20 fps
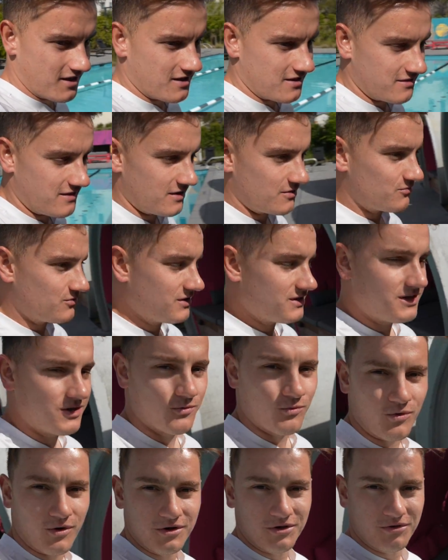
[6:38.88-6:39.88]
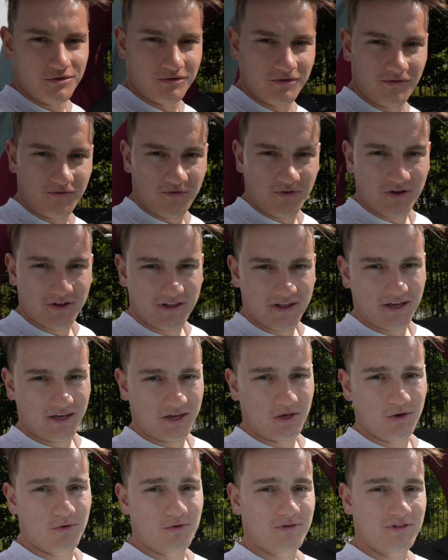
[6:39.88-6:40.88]
They really want you to feel like
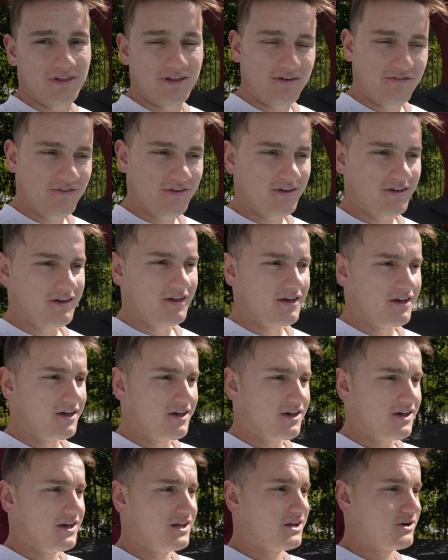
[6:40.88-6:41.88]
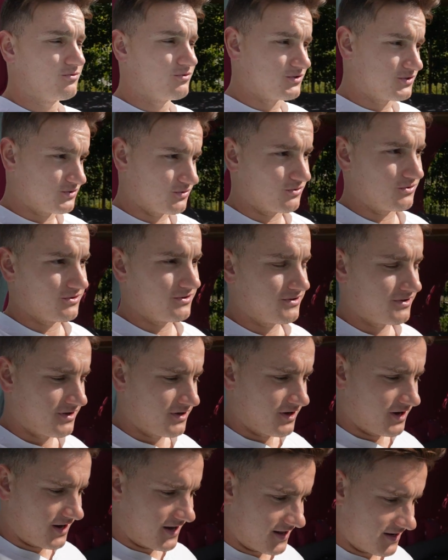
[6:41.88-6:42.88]
you're living in a resort
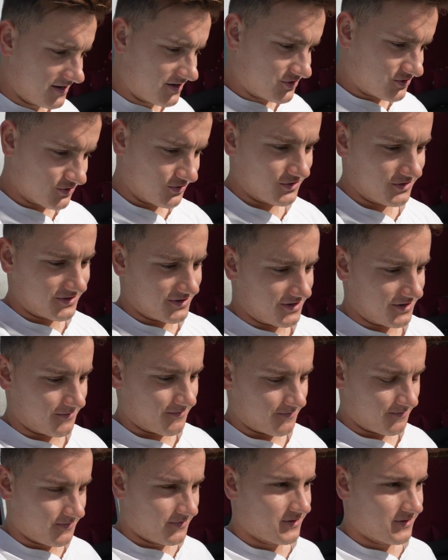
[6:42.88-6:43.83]
and enjoy your time.